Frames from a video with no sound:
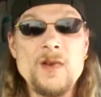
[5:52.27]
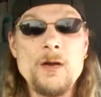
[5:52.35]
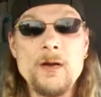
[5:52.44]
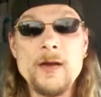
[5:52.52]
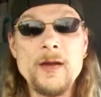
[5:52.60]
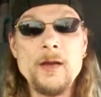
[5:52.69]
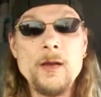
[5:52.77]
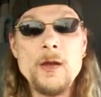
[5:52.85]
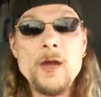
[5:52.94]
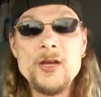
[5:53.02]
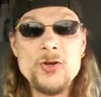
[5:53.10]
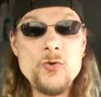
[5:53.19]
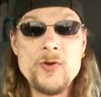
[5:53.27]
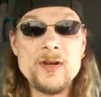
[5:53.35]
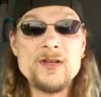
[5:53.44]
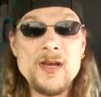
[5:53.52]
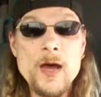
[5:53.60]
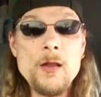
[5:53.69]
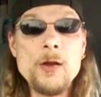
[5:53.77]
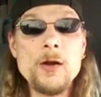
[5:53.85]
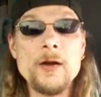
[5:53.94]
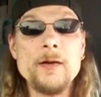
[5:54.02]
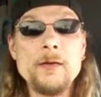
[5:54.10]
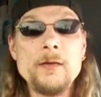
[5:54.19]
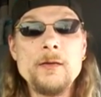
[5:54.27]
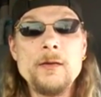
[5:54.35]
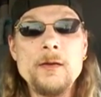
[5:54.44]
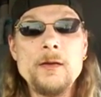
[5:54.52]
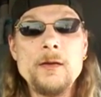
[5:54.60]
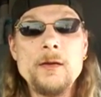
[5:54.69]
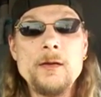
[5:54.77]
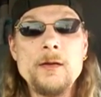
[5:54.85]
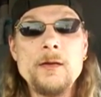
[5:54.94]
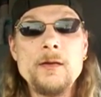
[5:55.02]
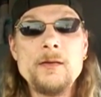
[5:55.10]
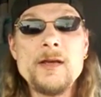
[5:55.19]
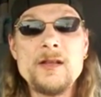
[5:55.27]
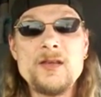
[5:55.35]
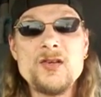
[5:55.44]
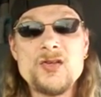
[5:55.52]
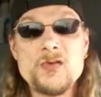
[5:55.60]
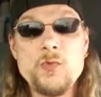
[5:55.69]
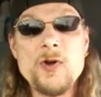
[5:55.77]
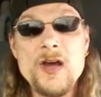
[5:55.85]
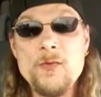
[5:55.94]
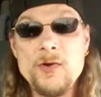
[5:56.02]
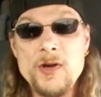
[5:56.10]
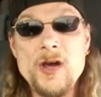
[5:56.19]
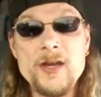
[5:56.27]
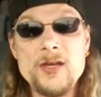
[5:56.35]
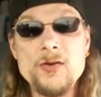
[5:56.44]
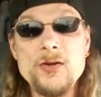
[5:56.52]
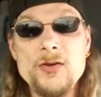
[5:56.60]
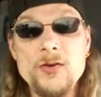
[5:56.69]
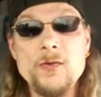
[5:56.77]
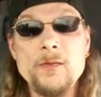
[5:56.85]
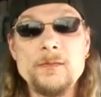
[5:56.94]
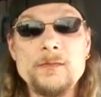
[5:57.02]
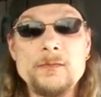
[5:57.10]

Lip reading: Okay? You can tell her that this is what I would like you to do.